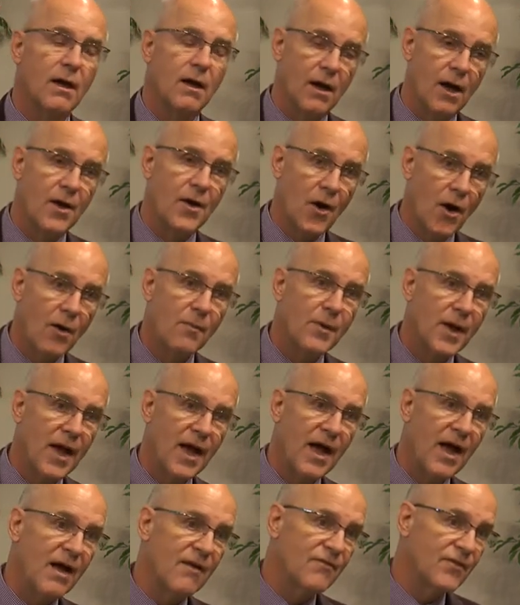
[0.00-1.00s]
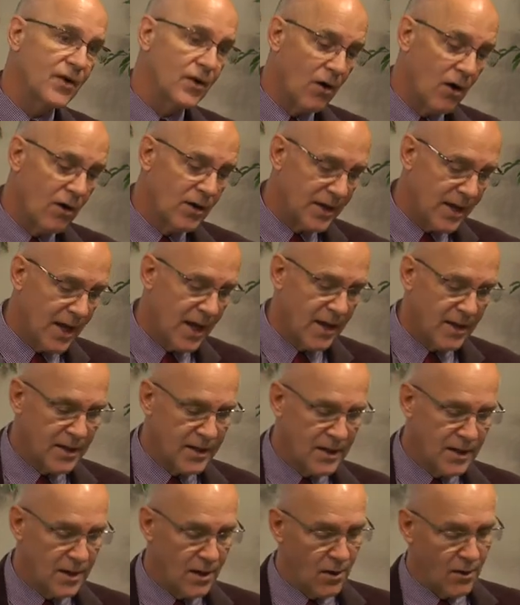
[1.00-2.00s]
on our behalf in our day and
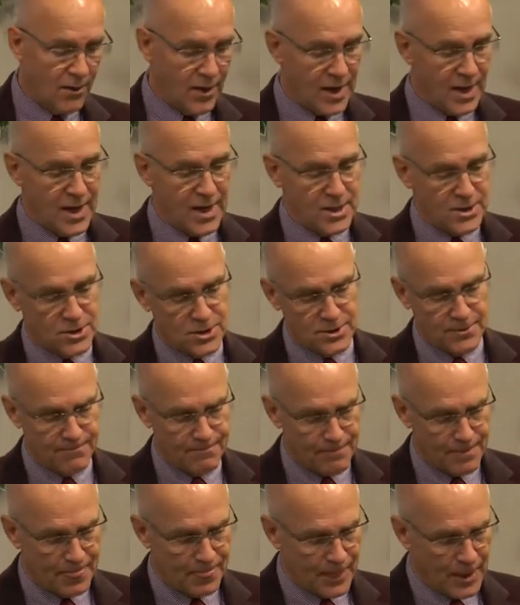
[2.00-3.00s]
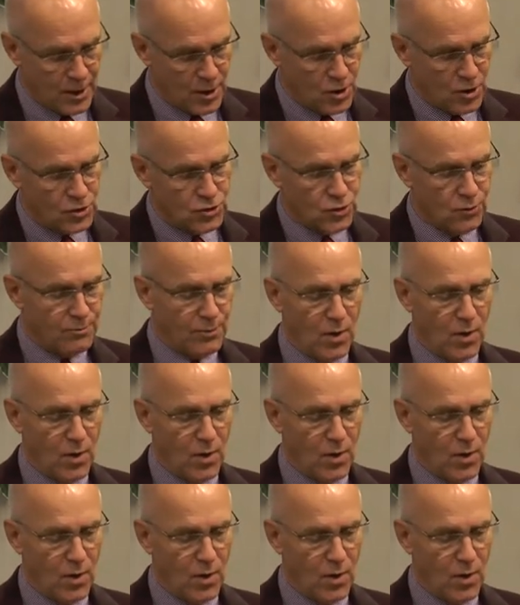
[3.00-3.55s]
in our age. So